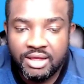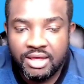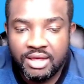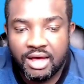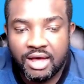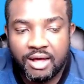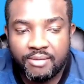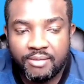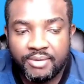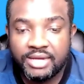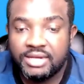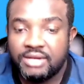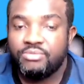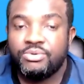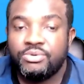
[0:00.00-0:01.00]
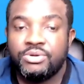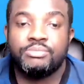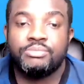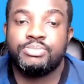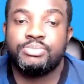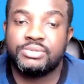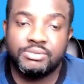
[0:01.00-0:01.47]
And then
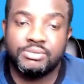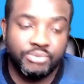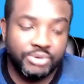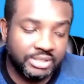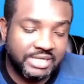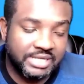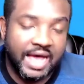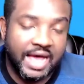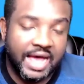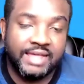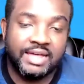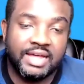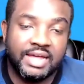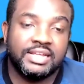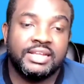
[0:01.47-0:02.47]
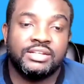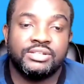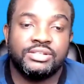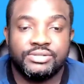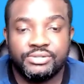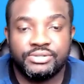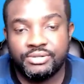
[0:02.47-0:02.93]
we'll tie that
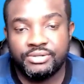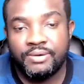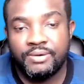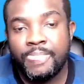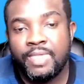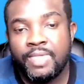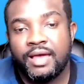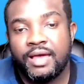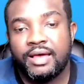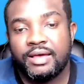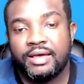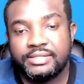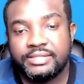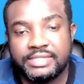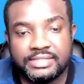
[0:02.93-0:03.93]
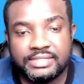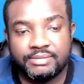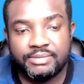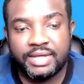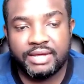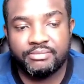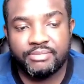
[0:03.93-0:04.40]
into a system
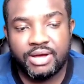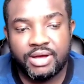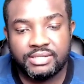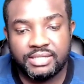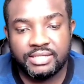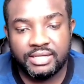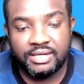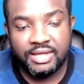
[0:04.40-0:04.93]
like Mautic,